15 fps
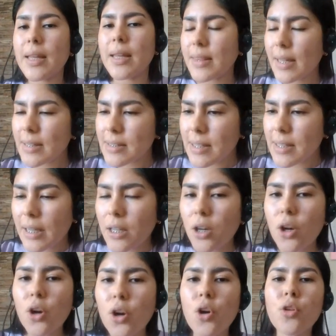That said,
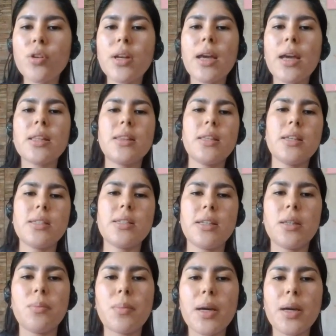online teaching
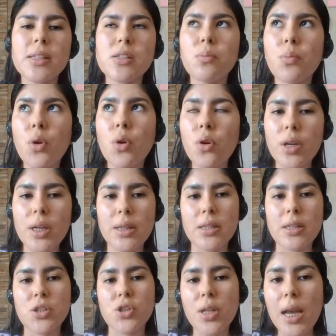demands more
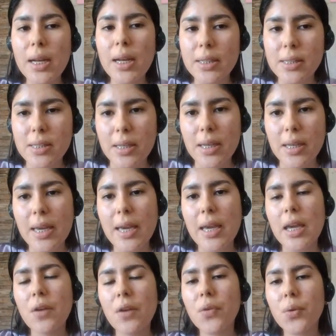intentionality.
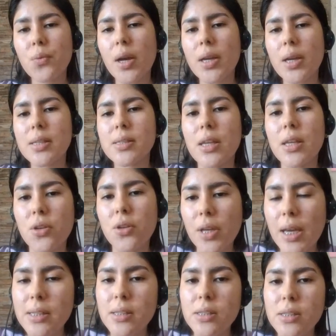It requires
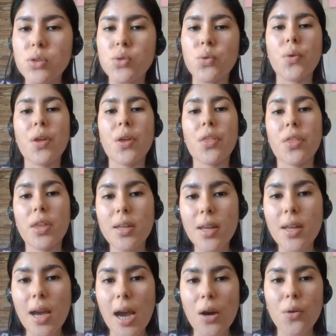educators to rethink
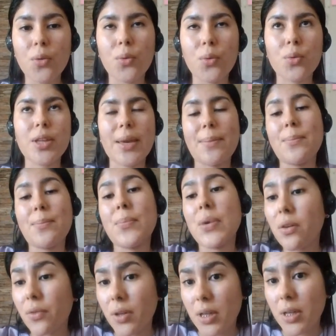how they
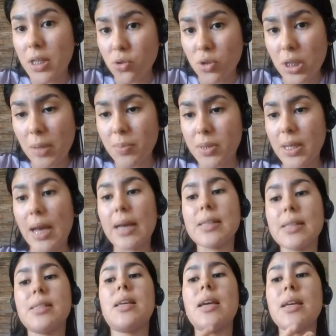build relationships,
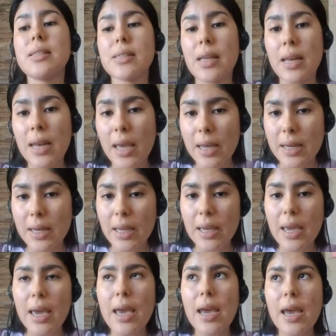assess learning,
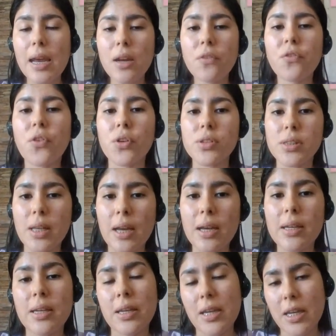and foster
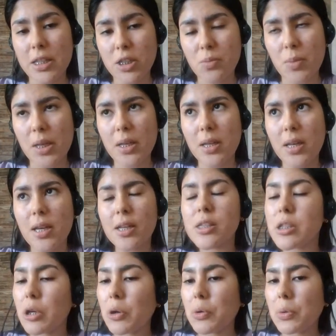engagement.
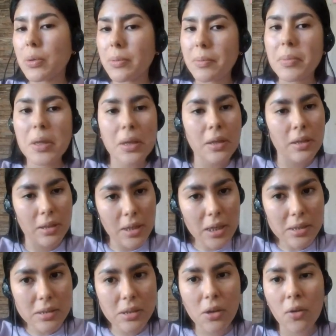So,
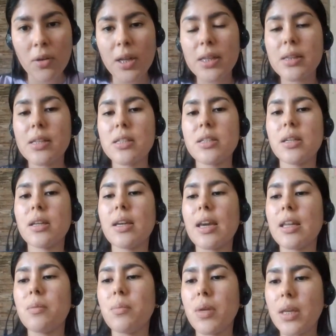yes, online teaching
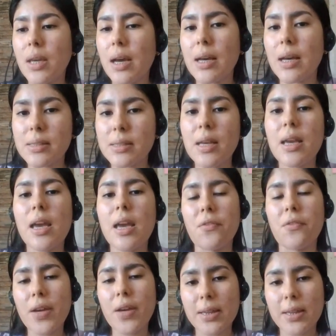can be as
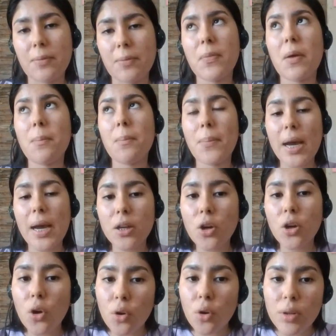effective, but
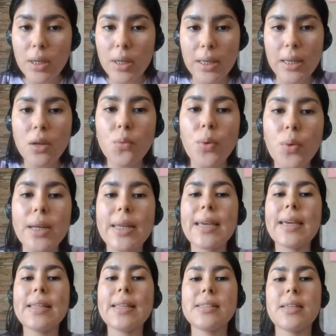only when
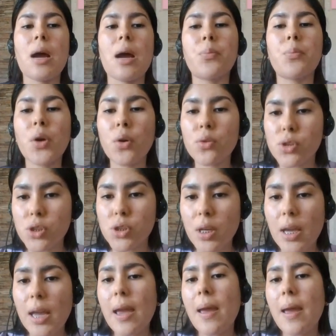it's approached
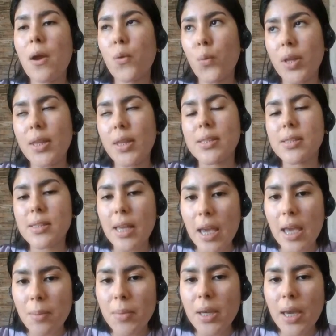with the
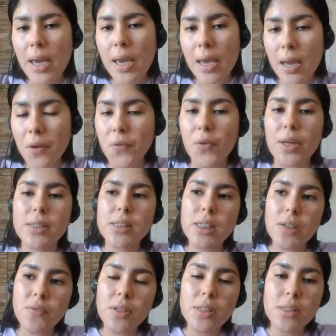same care,
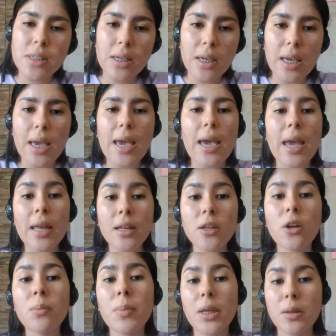creativity, and
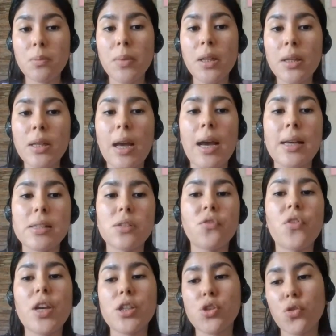commitment as
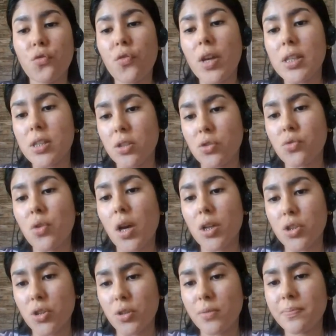face to face
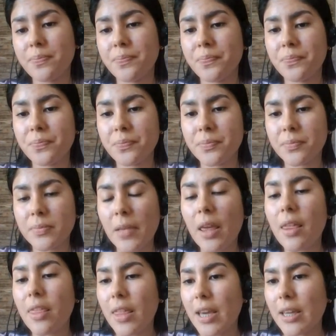instruction.
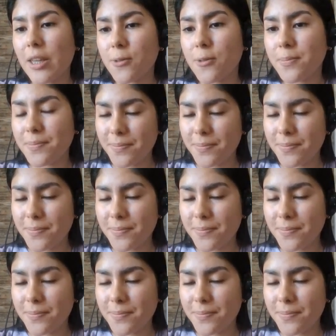Thank you.